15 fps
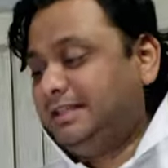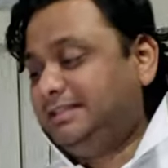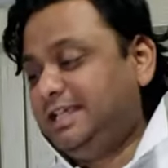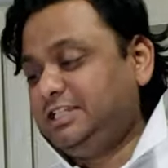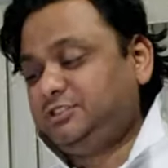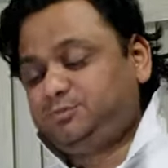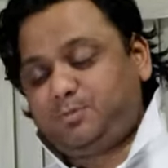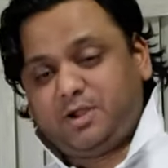
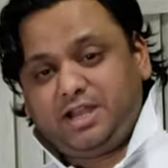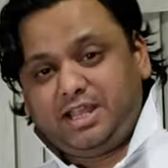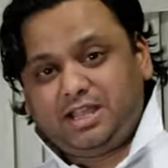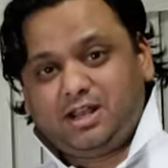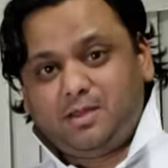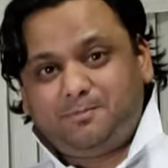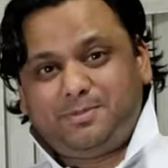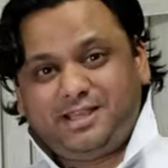This
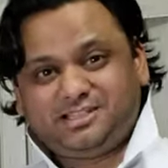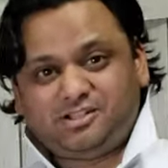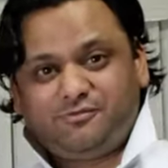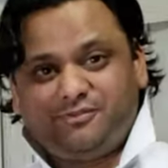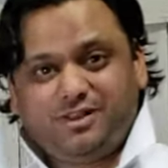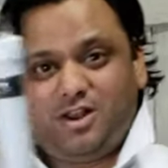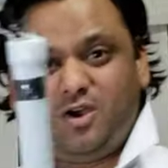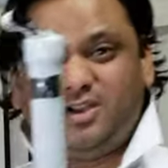particular piece
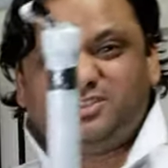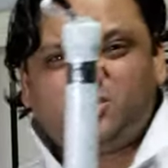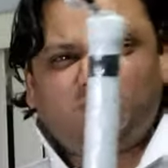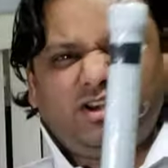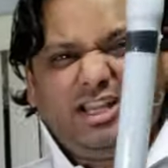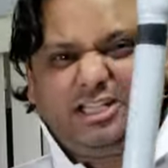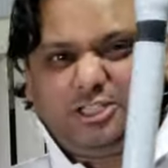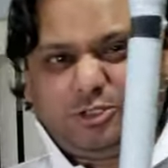of willow is
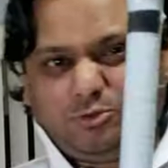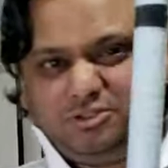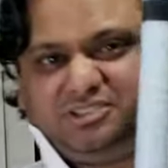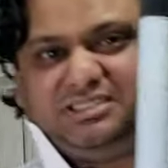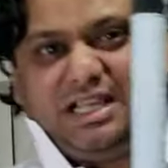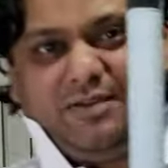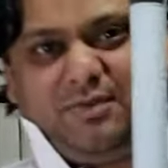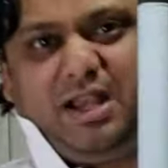only two
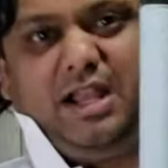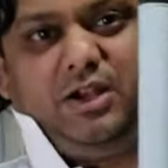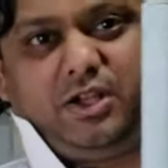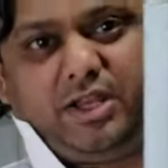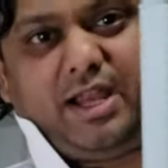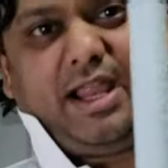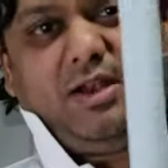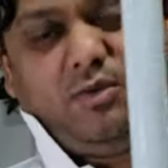seven in
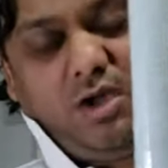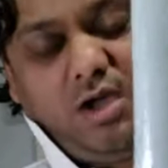cricket,